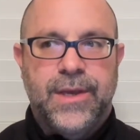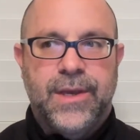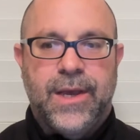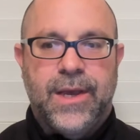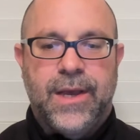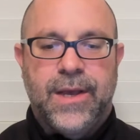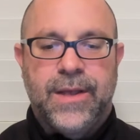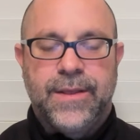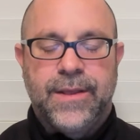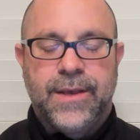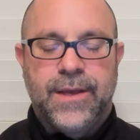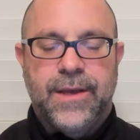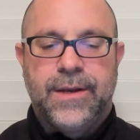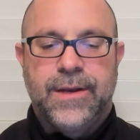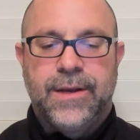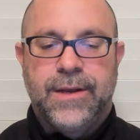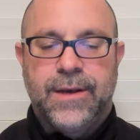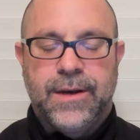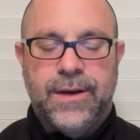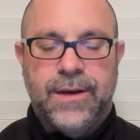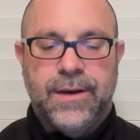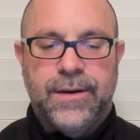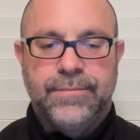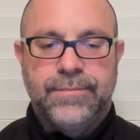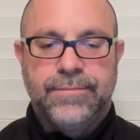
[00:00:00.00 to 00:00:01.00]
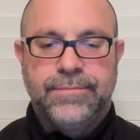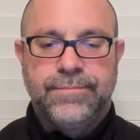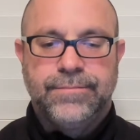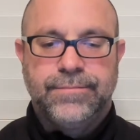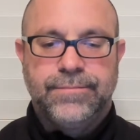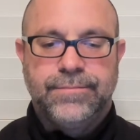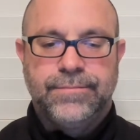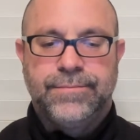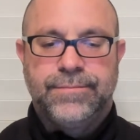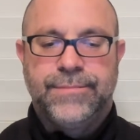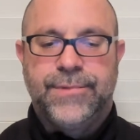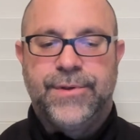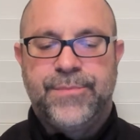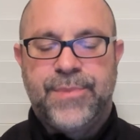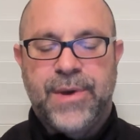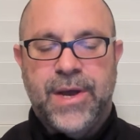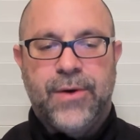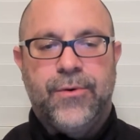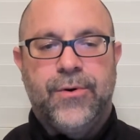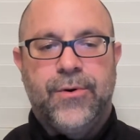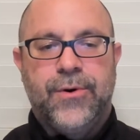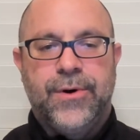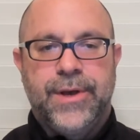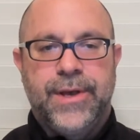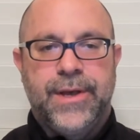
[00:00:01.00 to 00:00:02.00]
And then the
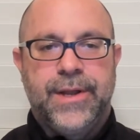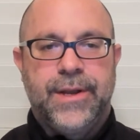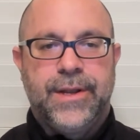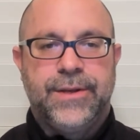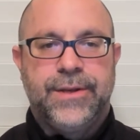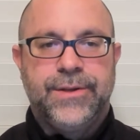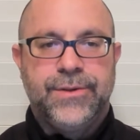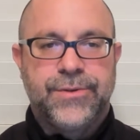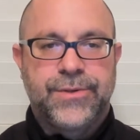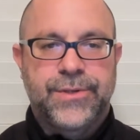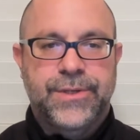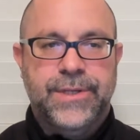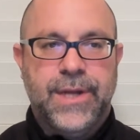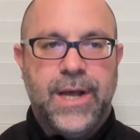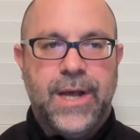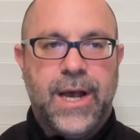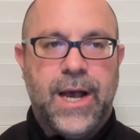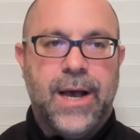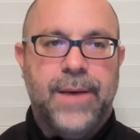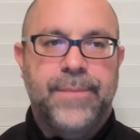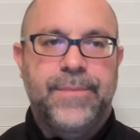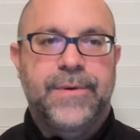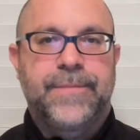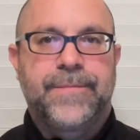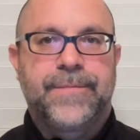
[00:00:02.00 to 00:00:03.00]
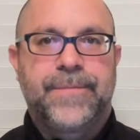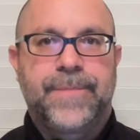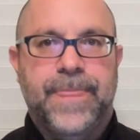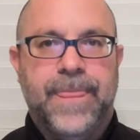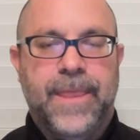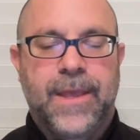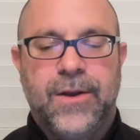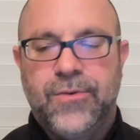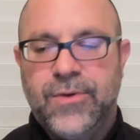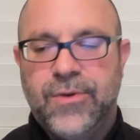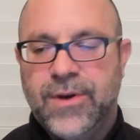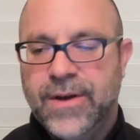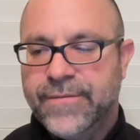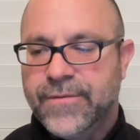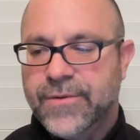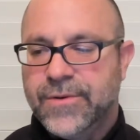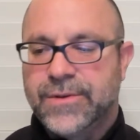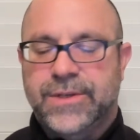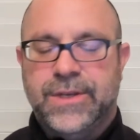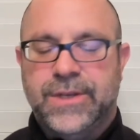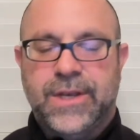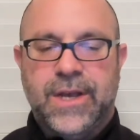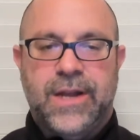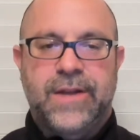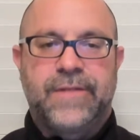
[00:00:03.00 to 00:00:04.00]
bell will hit and you stop. And whoever
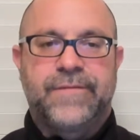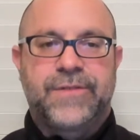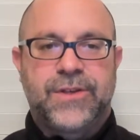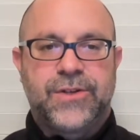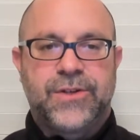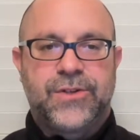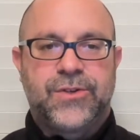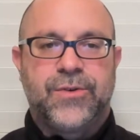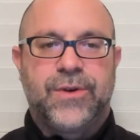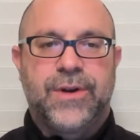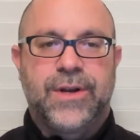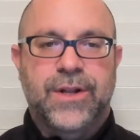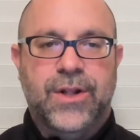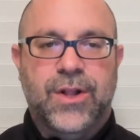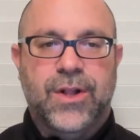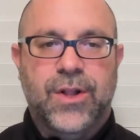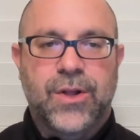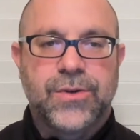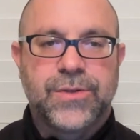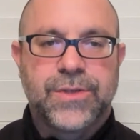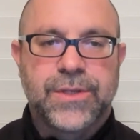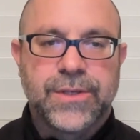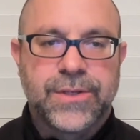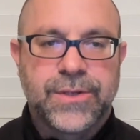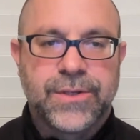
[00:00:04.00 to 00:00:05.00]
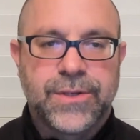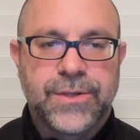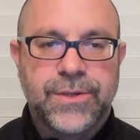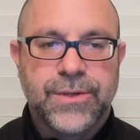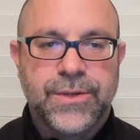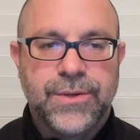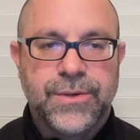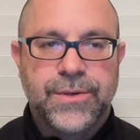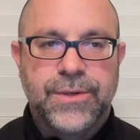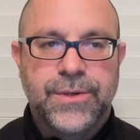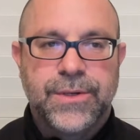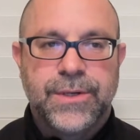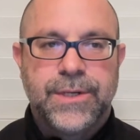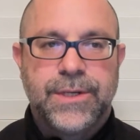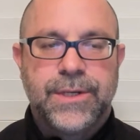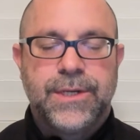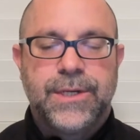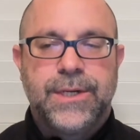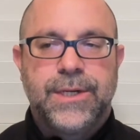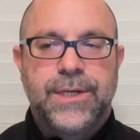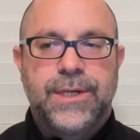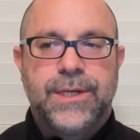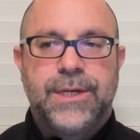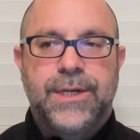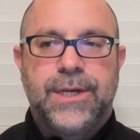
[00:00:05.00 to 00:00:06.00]
is kind of situated closest to you,
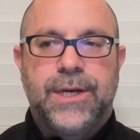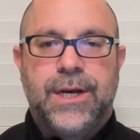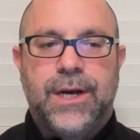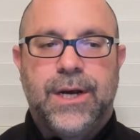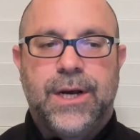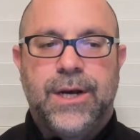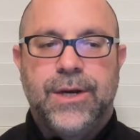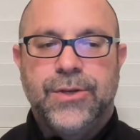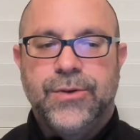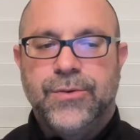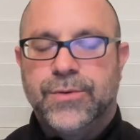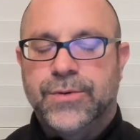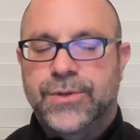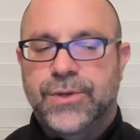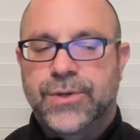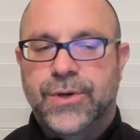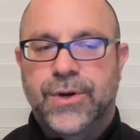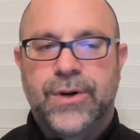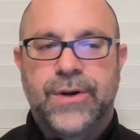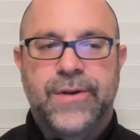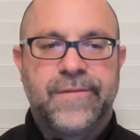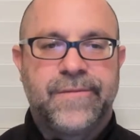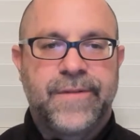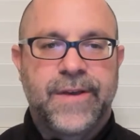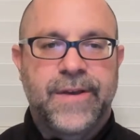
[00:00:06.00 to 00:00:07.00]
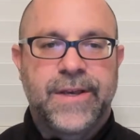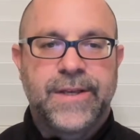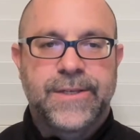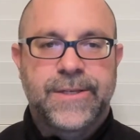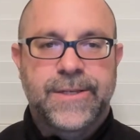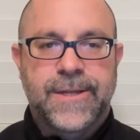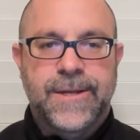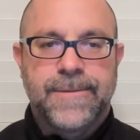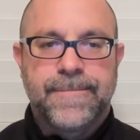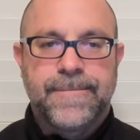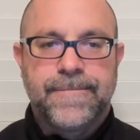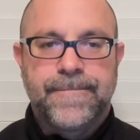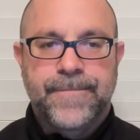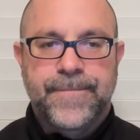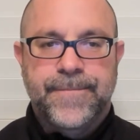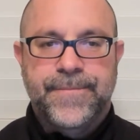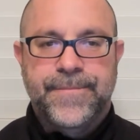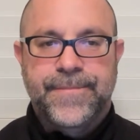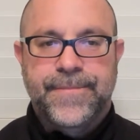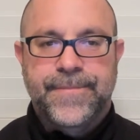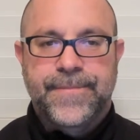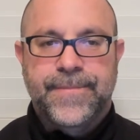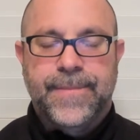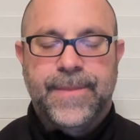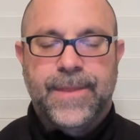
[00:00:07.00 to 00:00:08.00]
you will turn and face them.
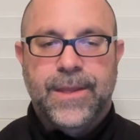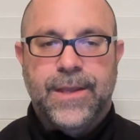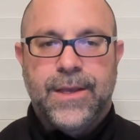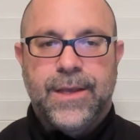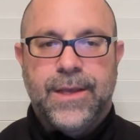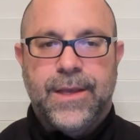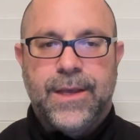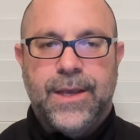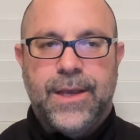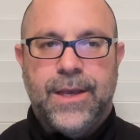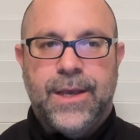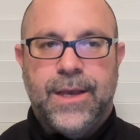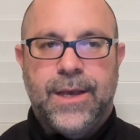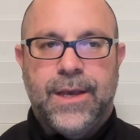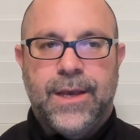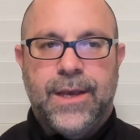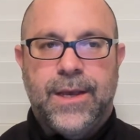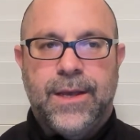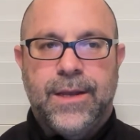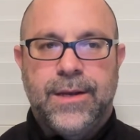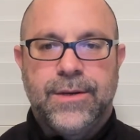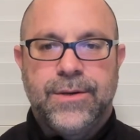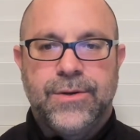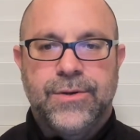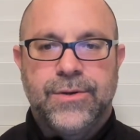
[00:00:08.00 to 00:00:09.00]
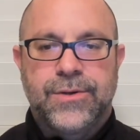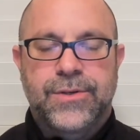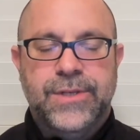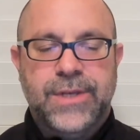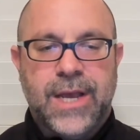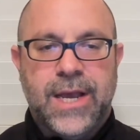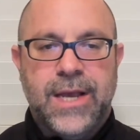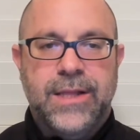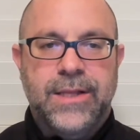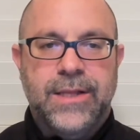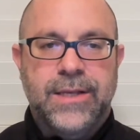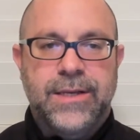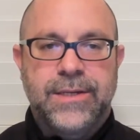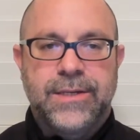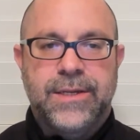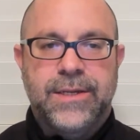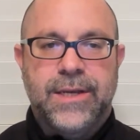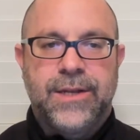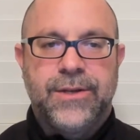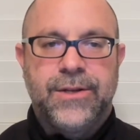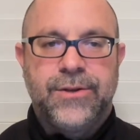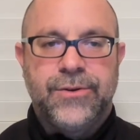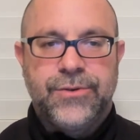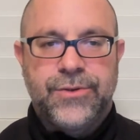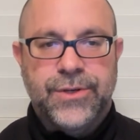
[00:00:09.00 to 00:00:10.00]
And you're silent
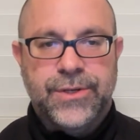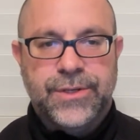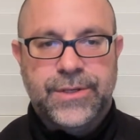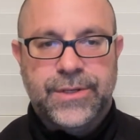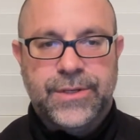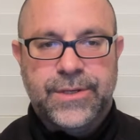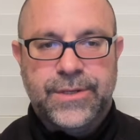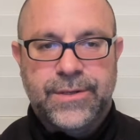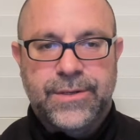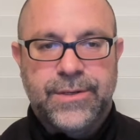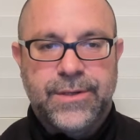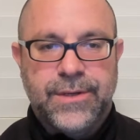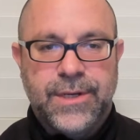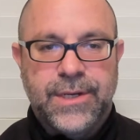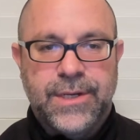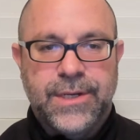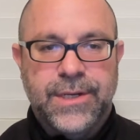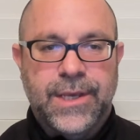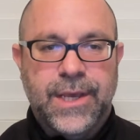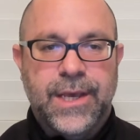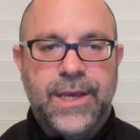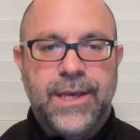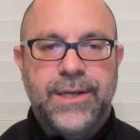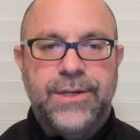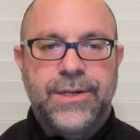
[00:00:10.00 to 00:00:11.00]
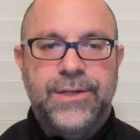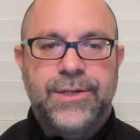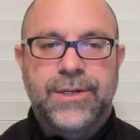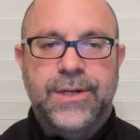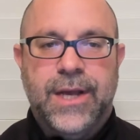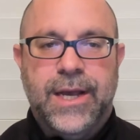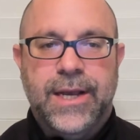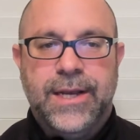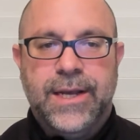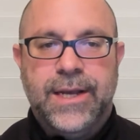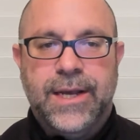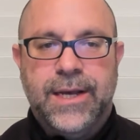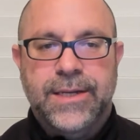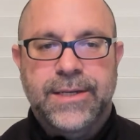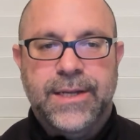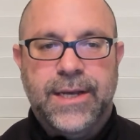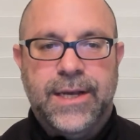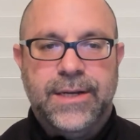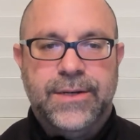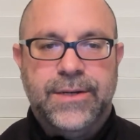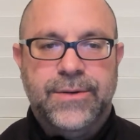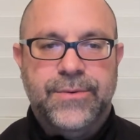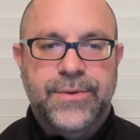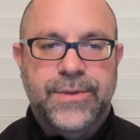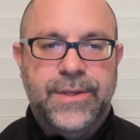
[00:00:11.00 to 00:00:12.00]
and you just engage in eye
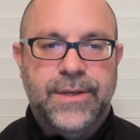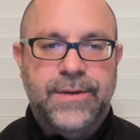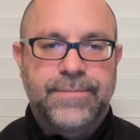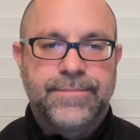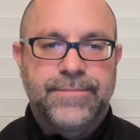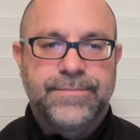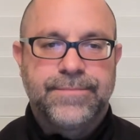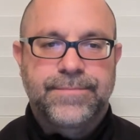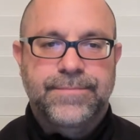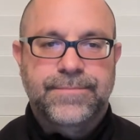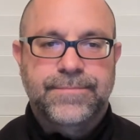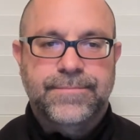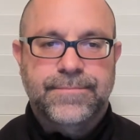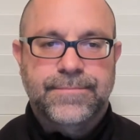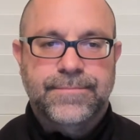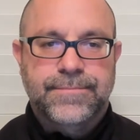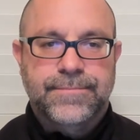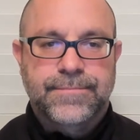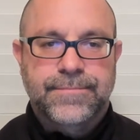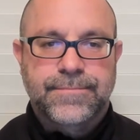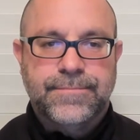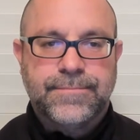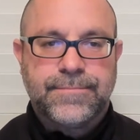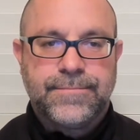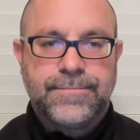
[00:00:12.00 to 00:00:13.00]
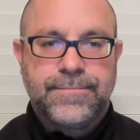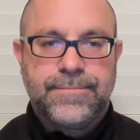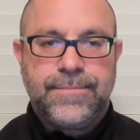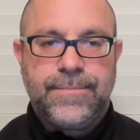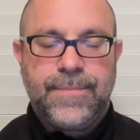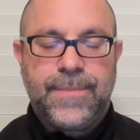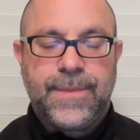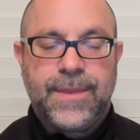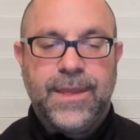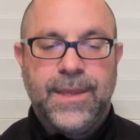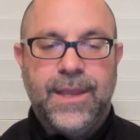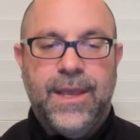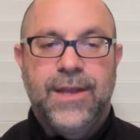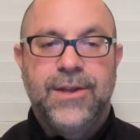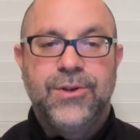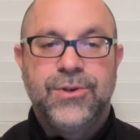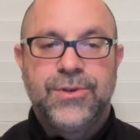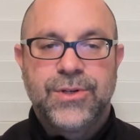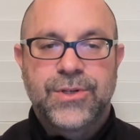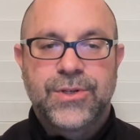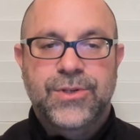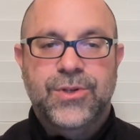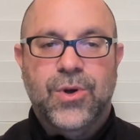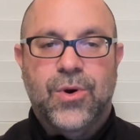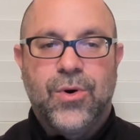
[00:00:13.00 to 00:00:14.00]
contact with them. And you
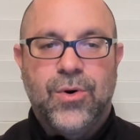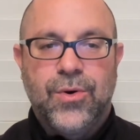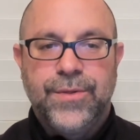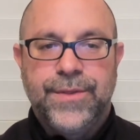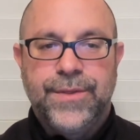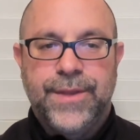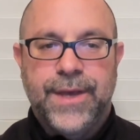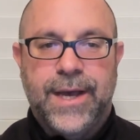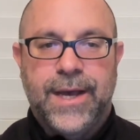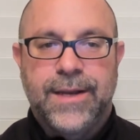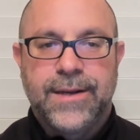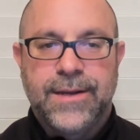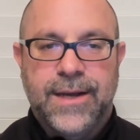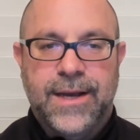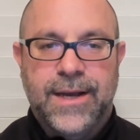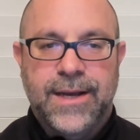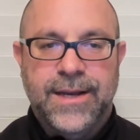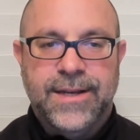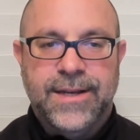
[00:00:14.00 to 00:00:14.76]
just hold that eye